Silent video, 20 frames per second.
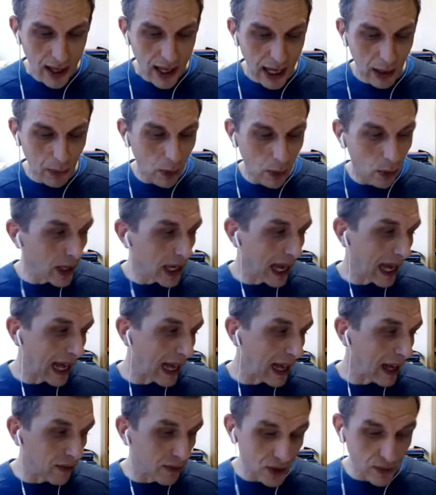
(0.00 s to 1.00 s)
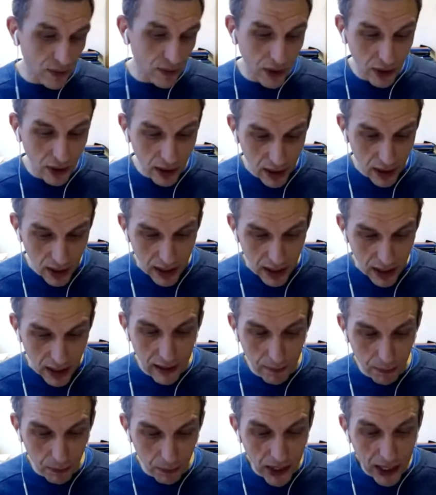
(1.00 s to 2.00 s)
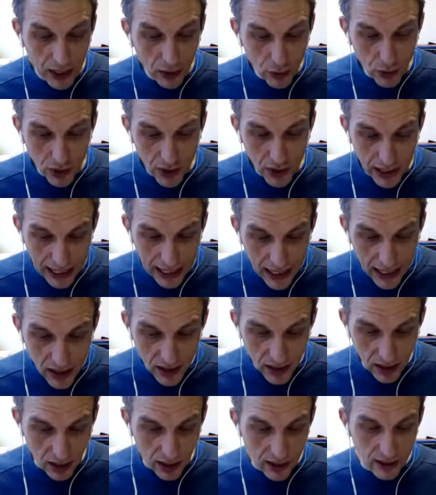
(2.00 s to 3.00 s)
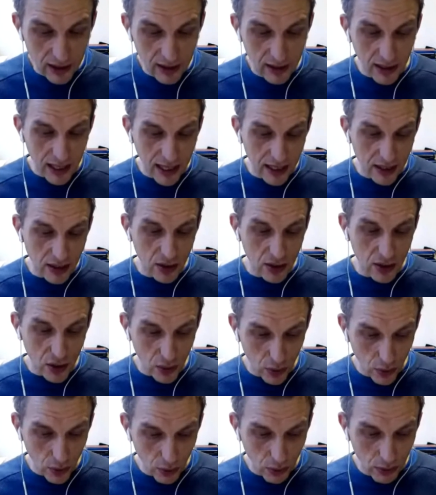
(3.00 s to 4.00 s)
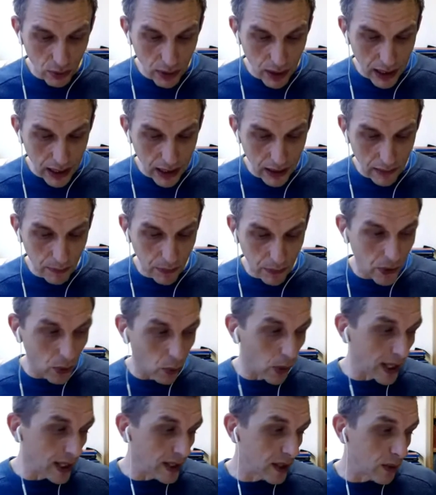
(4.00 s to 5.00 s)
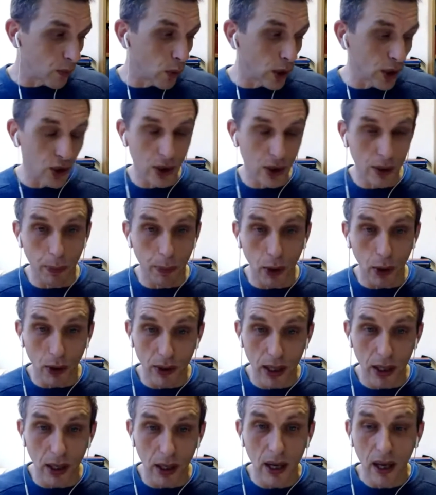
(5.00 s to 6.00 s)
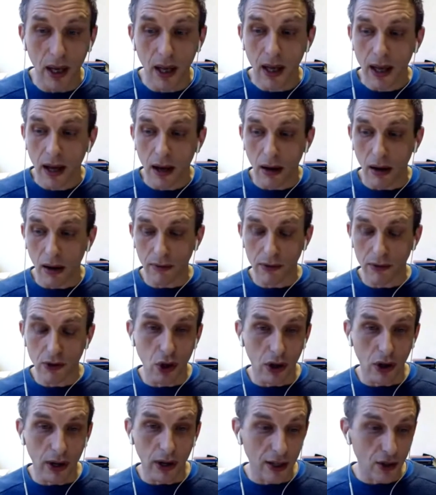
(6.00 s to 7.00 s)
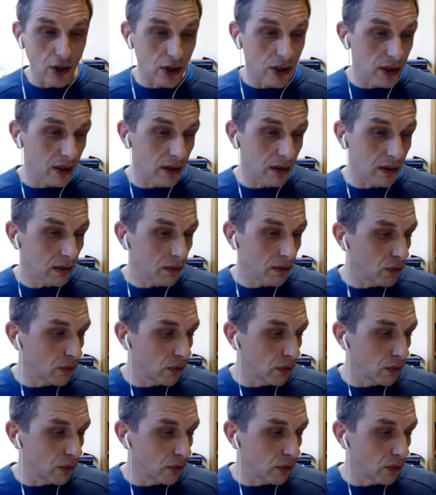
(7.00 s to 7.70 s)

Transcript: And what we have is a very interesting insight into the ways in which the body of John Egerton,